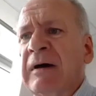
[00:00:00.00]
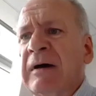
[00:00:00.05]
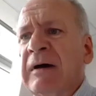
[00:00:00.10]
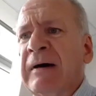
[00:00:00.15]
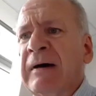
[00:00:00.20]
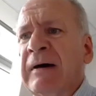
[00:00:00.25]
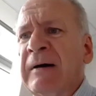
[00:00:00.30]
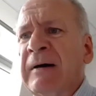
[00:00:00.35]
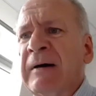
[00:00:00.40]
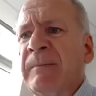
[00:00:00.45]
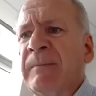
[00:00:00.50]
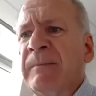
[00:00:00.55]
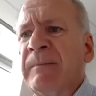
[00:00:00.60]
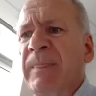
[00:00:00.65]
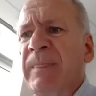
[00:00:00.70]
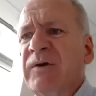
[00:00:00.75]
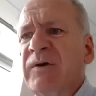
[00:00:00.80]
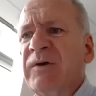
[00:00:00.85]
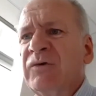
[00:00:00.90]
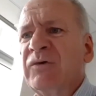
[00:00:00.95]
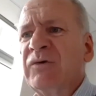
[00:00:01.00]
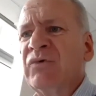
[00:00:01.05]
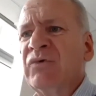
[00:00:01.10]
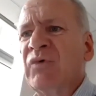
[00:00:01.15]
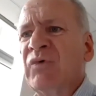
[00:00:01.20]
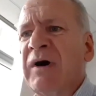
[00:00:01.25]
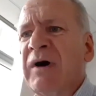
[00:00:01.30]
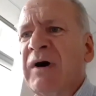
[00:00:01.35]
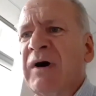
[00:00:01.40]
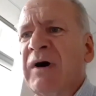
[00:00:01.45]
who
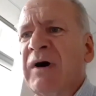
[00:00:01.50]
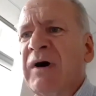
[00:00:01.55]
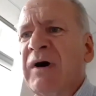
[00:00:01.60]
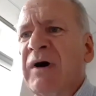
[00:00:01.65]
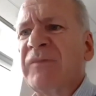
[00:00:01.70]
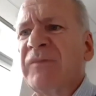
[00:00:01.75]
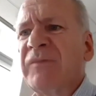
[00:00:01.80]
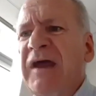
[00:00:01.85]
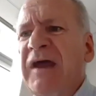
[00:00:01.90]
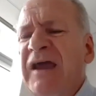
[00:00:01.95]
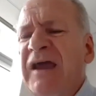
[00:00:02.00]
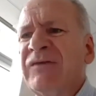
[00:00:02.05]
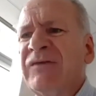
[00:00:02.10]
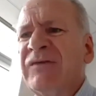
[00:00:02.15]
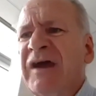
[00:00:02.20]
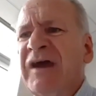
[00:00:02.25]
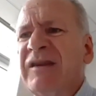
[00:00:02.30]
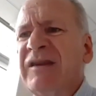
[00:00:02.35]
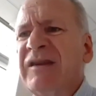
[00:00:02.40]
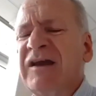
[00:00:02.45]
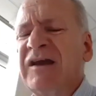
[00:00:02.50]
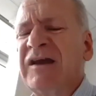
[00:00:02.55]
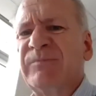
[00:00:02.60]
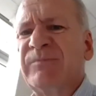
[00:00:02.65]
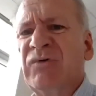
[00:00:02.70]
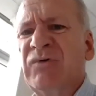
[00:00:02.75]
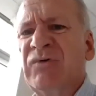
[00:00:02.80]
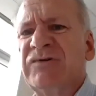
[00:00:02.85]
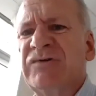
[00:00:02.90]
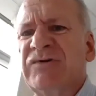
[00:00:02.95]
had that expertise
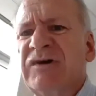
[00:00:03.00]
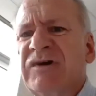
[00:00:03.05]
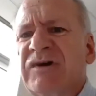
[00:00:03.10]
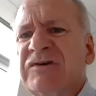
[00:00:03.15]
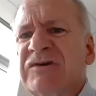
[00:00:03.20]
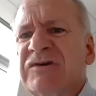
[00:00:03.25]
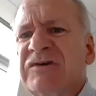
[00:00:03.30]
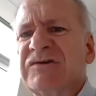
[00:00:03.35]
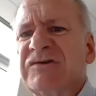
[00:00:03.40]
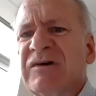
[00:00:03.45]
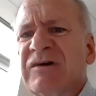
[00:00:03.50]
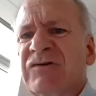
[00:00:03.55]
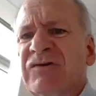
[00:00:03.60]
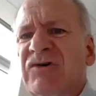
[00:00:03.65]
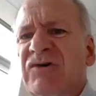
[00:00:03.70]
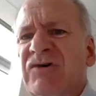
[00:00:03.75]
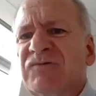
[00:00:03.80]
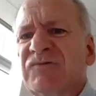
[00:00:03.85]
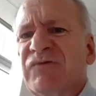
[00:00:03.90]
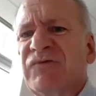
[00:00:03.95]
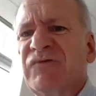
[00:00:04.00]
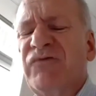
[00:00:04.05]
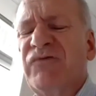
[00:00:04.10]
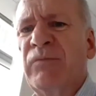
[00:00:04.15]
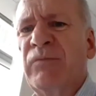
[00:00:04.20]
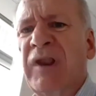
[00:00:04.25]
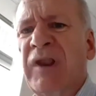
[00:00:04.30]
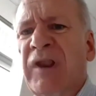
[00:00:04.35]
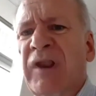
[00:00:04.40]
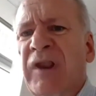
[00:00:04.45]
in terms of formulation
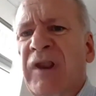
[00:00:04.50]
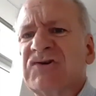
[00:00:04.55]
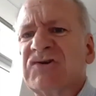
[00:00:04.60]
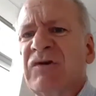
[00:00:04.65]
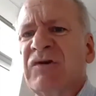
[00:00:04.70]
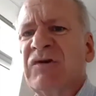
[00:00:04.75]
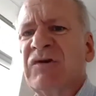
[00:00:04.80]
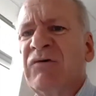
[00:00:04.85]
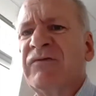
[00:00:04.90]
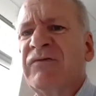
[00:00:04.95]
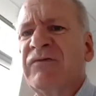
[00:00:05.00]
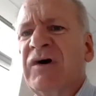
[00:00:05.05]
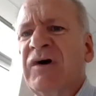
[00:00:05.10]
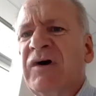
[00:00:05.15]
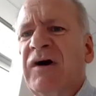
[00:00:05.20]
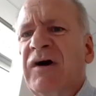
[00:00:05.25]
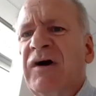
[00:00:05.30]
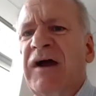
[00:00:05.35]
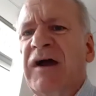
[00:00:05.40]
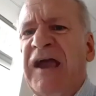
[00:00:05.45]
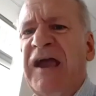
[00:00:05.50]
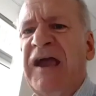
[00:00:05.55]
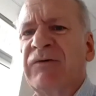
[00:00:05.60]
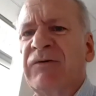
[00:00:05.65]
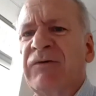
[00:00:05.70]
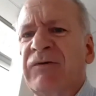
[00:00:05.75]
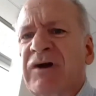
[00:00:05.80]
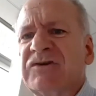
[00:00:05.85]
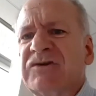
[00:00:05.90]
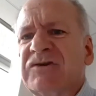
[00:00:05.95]
of aggregates
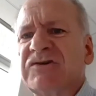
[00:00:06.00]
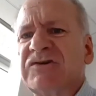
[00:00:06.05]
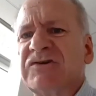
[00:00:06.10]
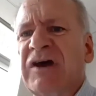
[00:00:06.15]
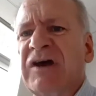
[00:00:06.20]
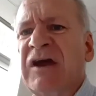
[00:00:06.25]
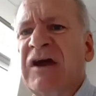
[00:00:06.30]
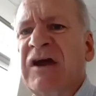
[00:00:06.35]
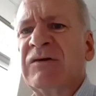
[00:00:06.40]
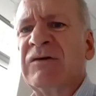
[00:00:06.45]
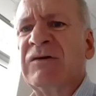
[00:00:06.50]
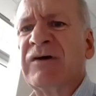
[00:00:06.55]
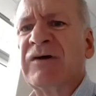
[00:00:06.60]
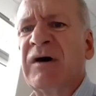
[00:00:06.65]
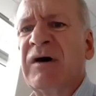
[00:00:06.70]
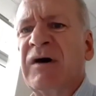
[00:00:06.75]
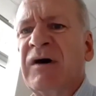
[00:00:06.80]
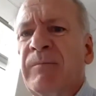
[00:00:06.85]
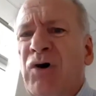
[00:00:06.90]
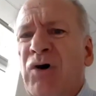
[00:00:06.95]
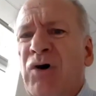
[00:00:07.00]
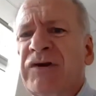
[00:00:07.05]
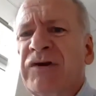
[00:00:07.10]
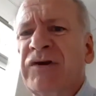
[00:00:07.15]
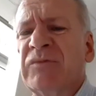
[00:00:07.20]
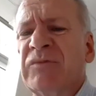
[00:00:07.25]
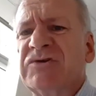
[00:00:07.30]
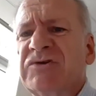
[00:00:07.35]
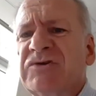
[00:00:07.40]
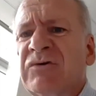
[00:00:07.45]
and binder
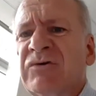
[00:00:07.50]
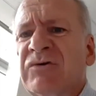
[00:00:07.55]
materials,